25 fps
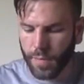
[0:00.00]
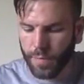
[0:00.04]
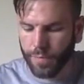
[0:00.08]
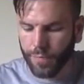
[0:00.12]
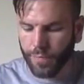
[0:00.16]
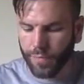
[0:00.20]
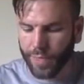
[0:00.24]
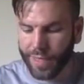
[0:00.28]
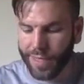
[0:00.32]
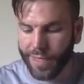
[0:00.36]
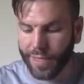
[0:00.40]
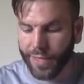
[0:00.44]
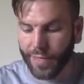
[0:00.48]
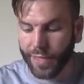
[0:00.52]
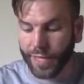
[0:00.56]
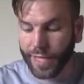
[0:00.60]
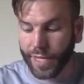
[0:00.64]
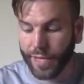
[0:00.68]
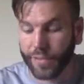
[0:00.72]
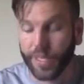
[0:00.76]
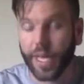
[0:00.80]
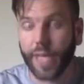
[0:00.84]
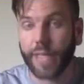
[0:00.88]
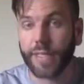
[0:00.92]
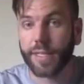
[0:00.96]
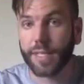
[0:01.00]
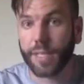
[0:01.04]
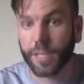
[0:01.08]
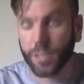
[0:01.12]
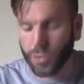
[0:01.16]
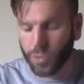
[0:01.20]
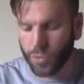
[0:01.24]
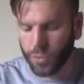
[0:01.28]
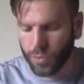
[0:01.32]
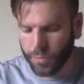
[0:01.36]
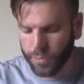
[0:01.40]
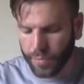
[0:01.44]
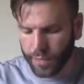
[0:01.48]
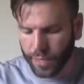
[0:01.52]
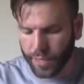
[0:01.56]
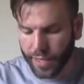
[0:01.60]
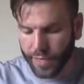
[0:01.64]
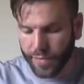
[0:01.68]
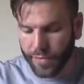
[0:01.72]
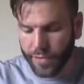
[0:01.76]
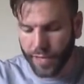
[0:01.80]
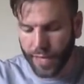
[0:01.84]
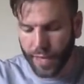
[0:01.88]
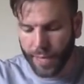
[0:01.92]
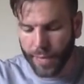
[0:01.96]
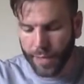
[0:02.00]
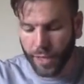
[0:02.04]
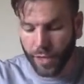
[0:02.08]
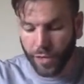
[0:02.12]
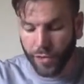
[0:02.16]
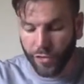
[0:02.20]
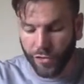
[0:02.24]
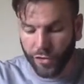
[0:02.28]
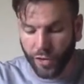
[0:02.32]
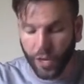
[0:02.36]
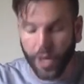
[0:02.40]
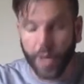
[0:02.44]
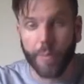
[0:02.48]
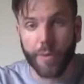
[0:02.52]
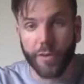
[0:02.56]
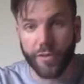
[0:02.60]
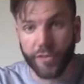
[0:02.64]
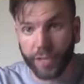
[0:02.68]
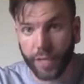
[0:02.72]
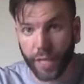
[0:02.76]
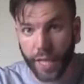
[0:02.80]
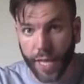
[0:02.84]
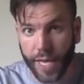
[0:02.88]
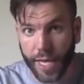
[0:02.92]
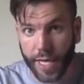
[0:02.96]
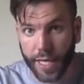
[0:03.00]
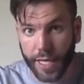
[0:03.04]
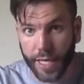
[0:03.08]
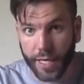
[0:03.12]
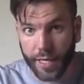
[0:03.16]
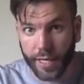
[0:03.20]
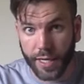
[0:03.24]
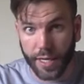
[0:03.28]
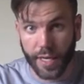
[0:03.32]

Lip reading: that's something I've yet to do, because every time I go to Shawnee Mission Lake